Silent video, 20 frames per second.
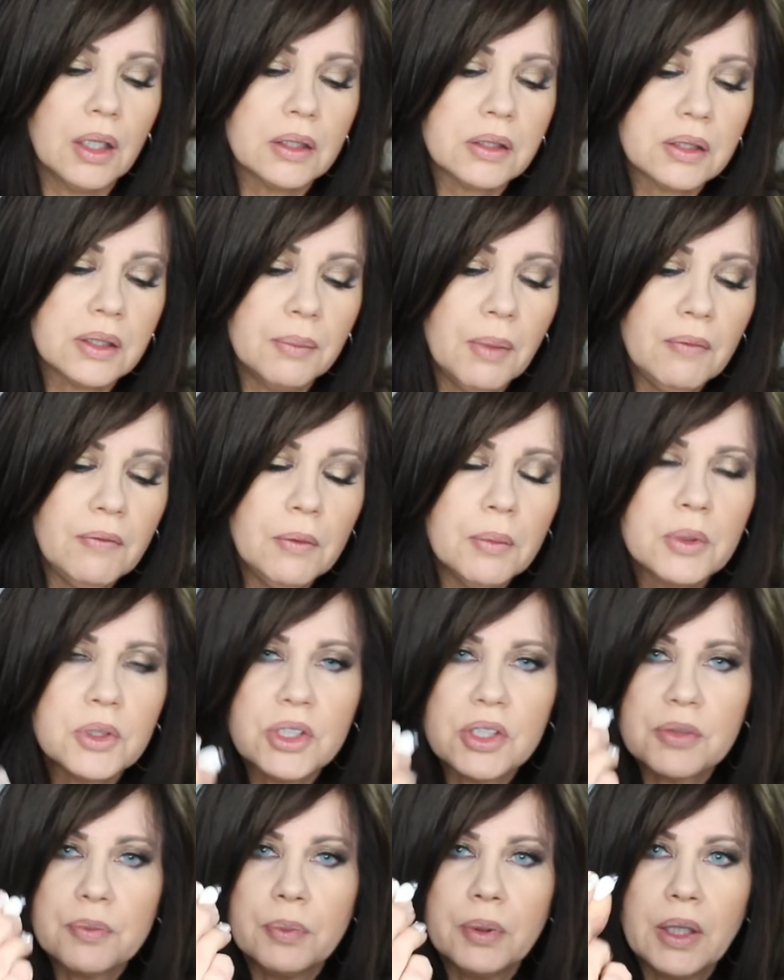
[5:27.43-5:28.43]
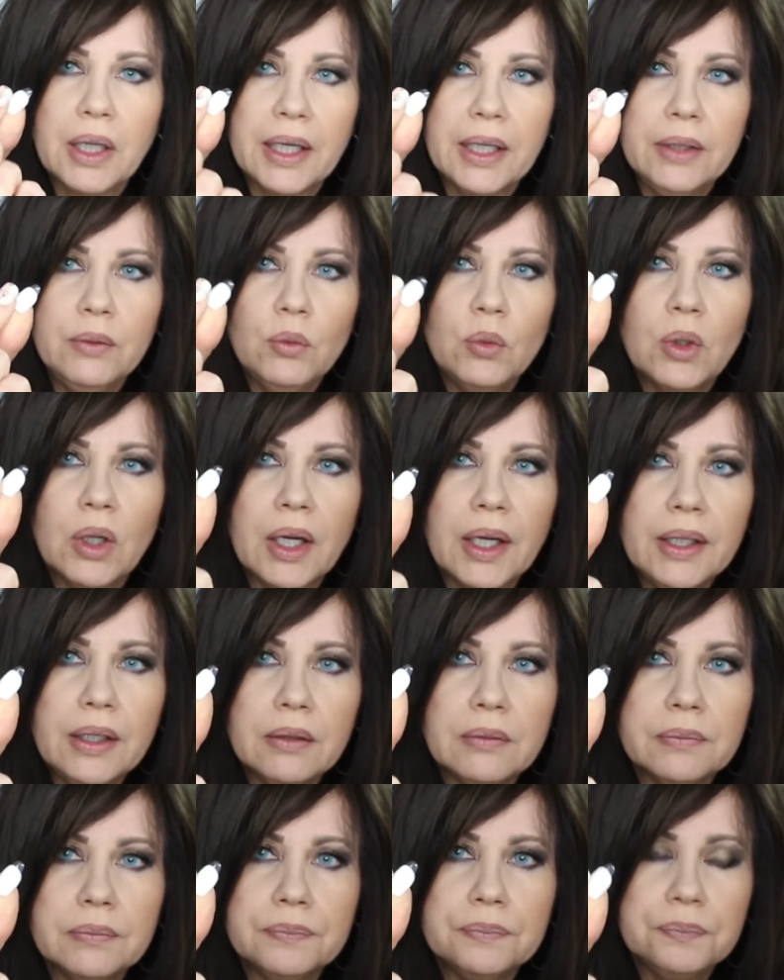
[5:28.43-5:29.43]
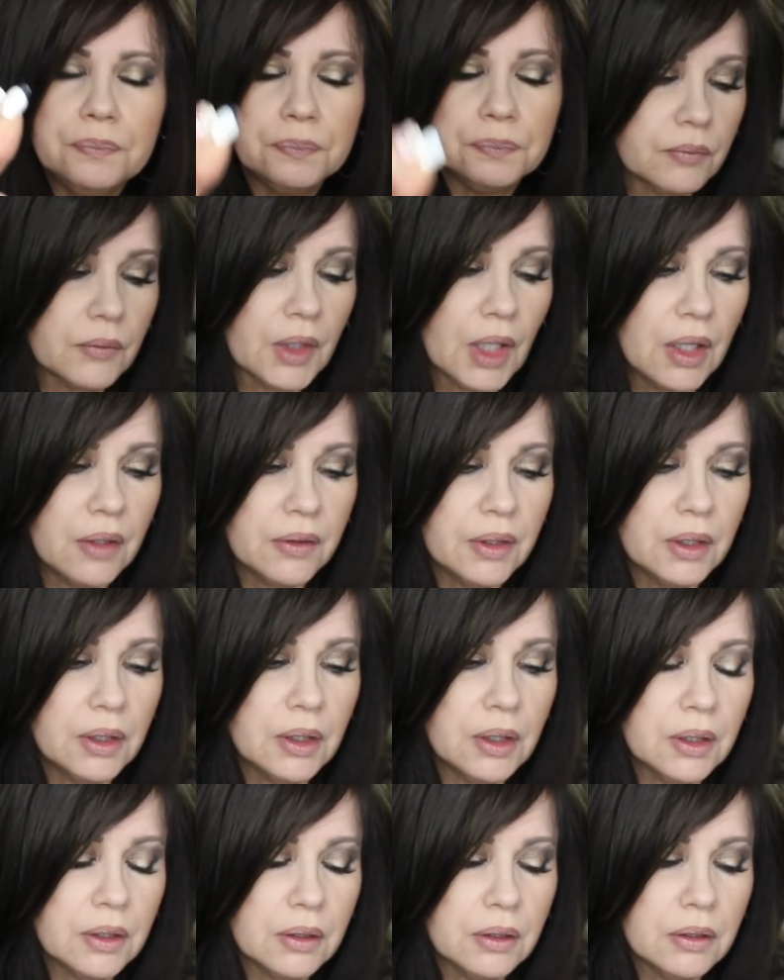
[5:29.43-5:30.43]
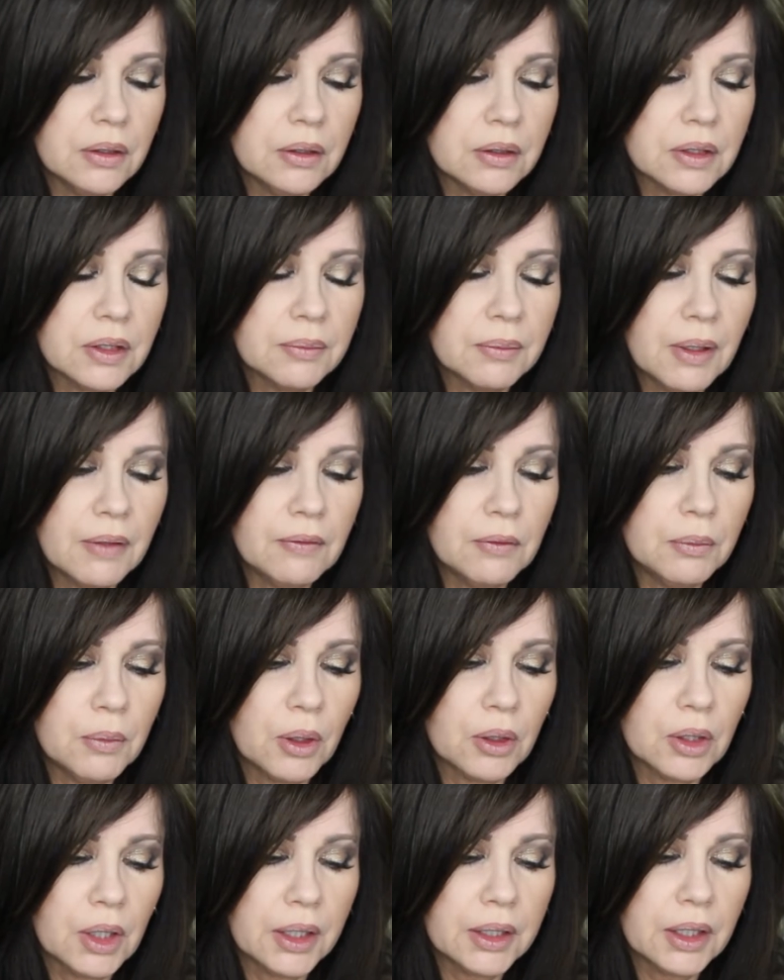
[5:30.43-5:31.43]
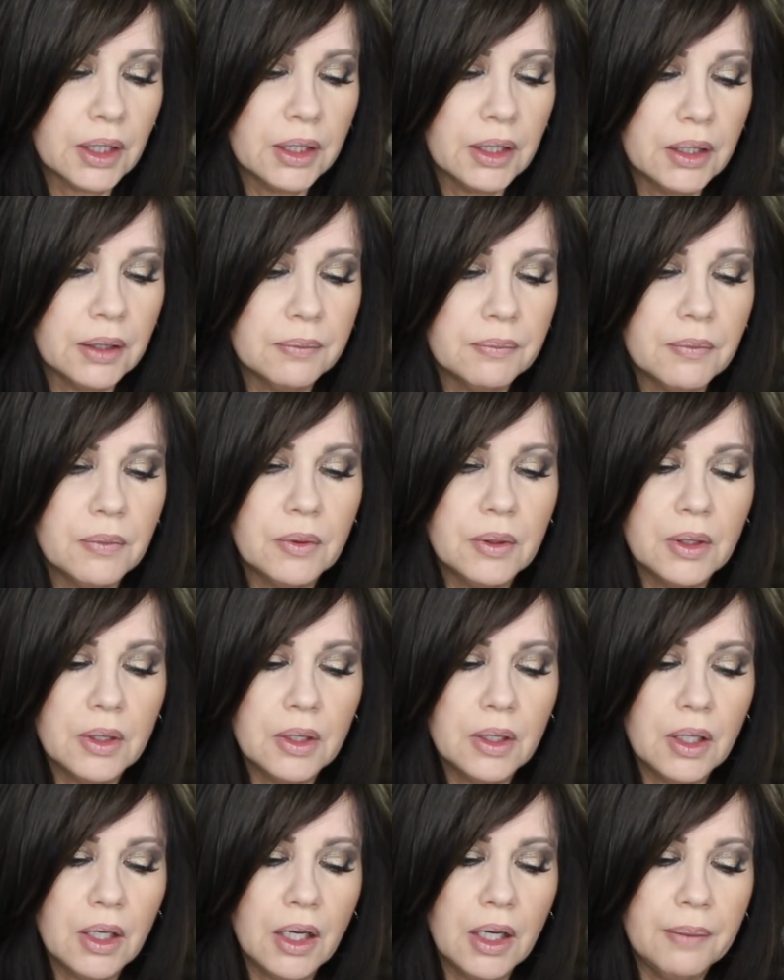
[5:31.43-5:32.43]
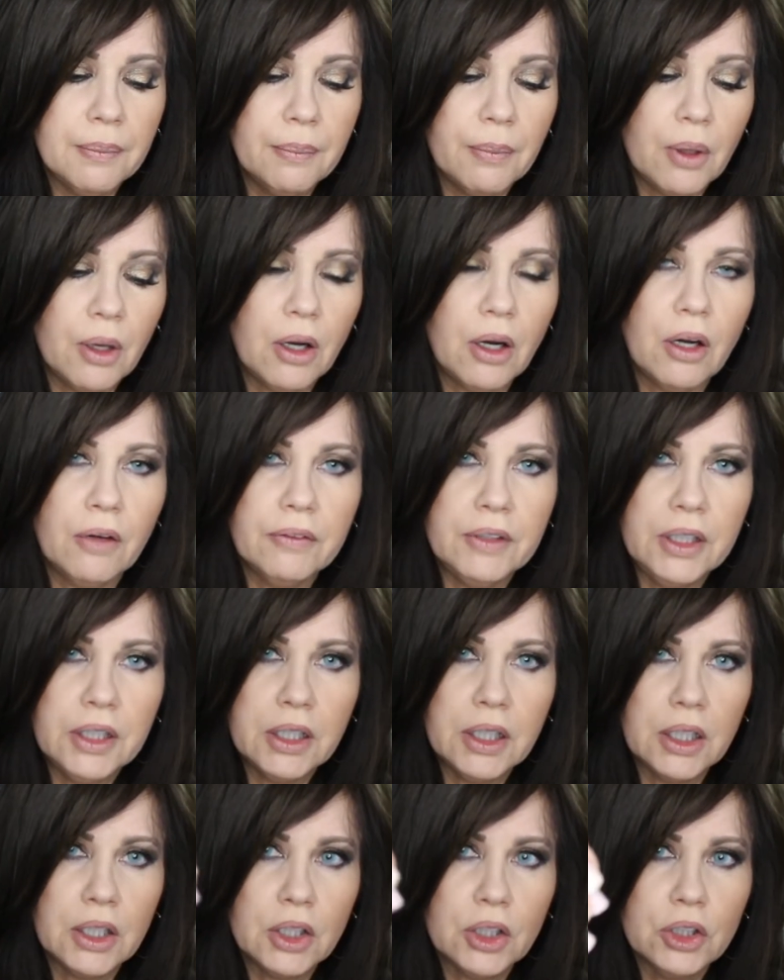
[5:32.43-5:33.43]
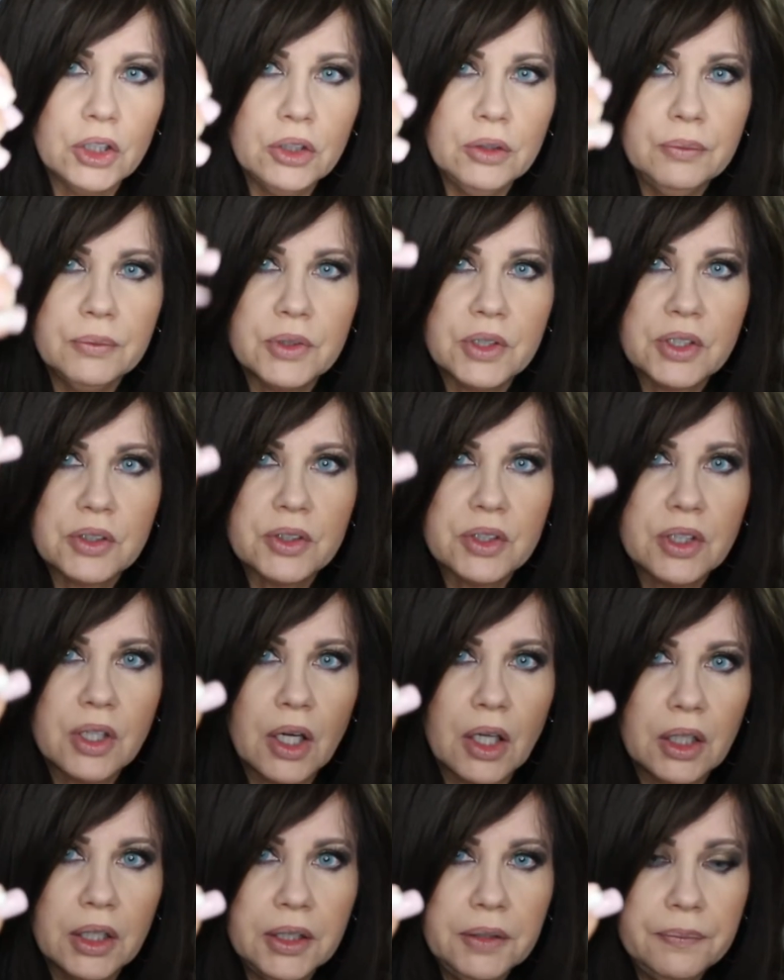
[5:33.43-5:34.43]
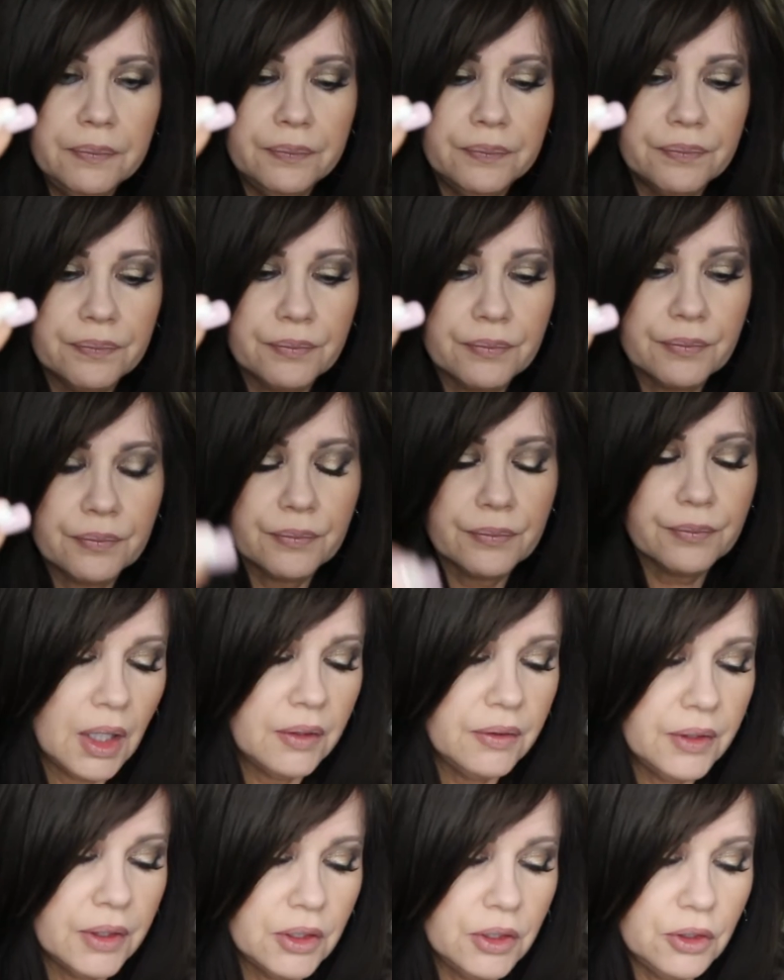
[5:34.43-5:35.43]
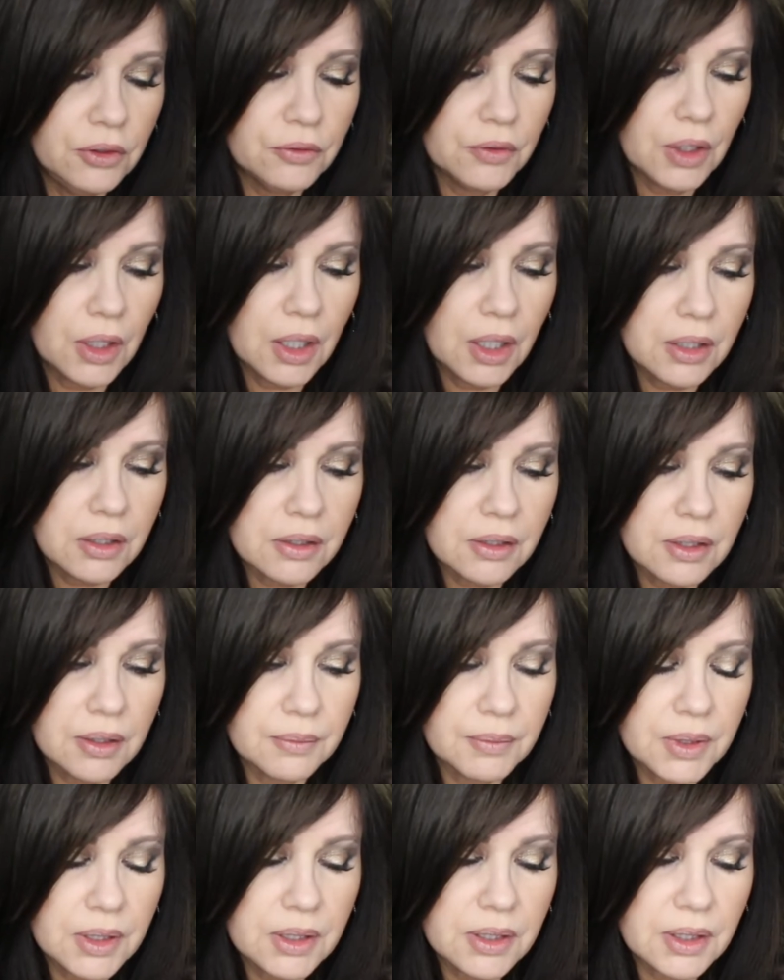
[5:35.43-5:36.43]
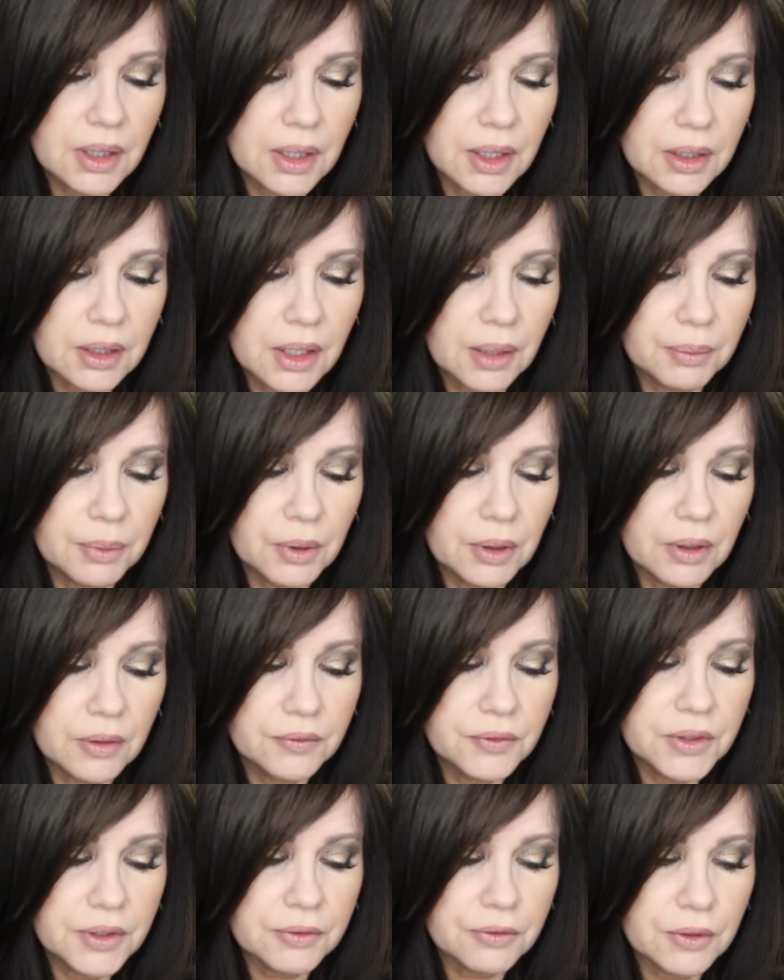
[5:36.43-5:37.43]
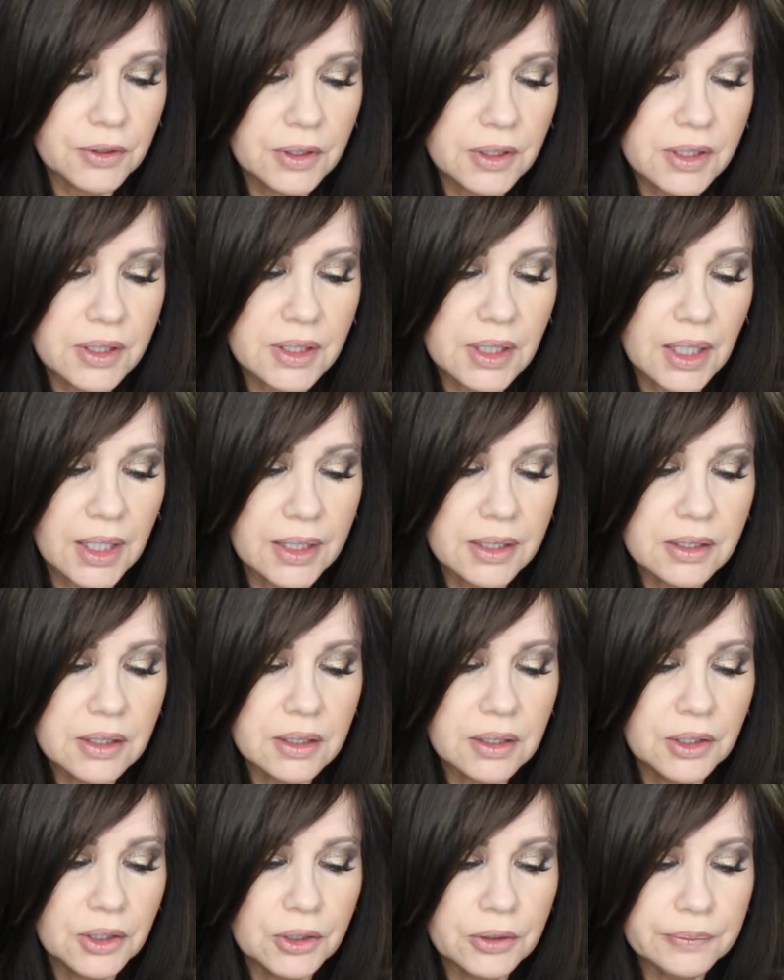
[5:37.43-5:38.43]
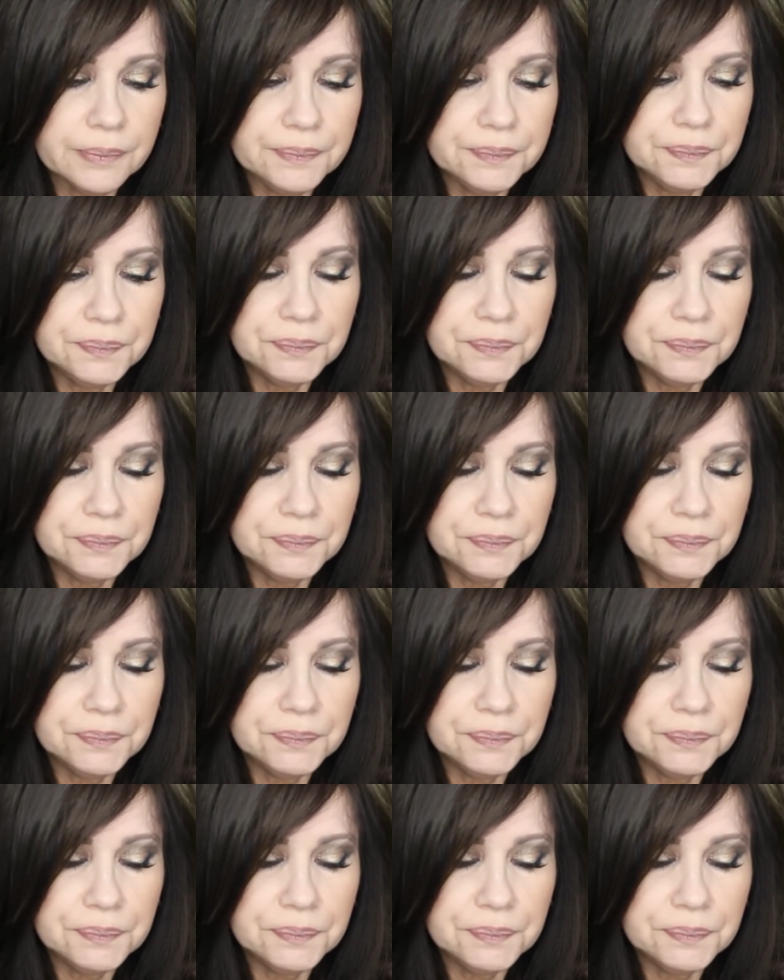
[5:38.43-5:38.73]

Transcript: Some of them are just plain white, and then some of them are like a mauve-y color, just solid. And then you've got some design, a couple of different designs in here.